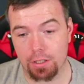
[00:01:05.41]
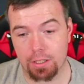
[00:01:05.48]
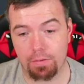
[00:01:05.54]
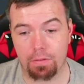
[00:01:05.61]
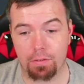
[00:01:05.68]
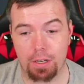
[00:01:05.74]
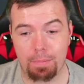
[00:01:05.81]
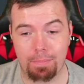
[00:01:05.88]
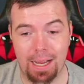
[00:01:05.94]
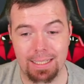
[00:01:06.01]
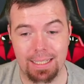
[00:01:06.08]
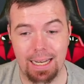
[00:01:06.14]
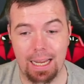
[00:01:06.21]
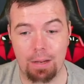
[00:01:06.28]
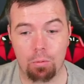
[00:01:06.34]
73
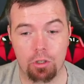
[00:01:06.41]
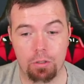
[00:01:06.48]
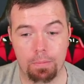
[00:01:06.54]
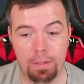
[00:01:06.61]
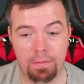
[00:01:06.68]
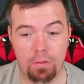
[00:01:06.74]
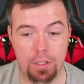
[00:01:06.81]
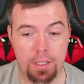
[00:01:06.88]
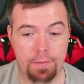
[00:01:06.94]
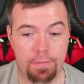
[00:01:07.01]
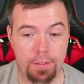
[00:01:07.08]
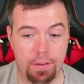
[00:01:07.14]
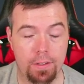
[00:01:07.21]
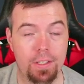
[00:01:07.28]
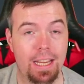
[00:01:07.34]
passing, 81 dribbling,
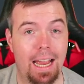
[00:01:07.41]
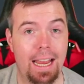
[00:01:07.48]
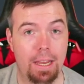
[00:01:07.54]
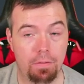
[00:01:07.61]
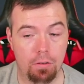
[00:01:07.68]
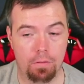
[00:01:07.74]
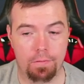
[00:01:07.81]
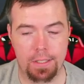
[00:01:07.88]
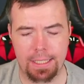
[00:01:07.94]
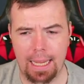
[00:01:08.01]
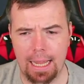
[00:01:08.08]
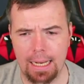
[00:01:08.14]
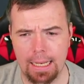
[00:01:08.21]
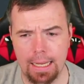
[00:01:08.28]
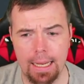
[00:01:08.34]
47 turns, 84
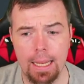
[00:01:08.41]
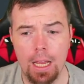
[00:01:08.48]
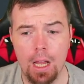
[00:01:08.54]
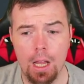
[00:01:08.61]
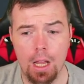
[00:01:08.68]
physicality.